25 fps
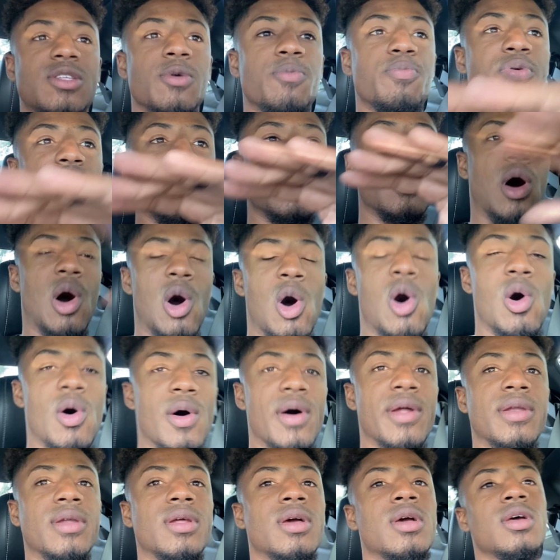put
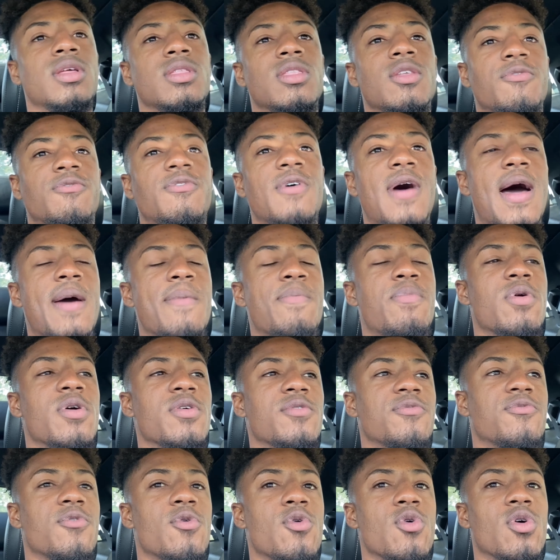on the
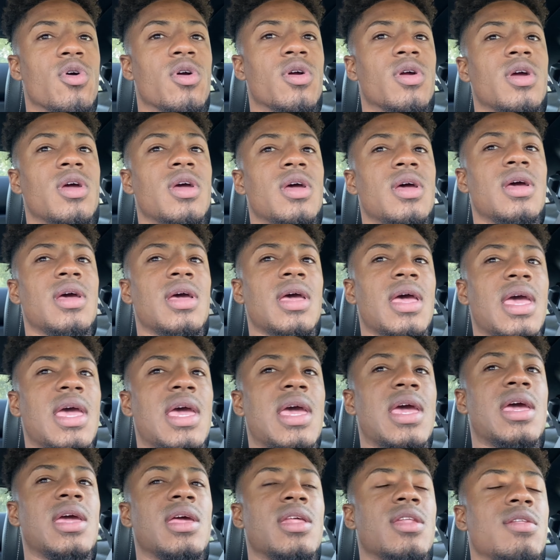5.4.
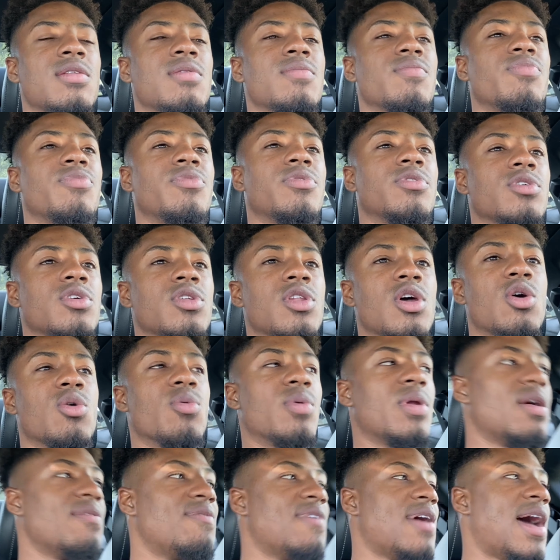And you know, whenever I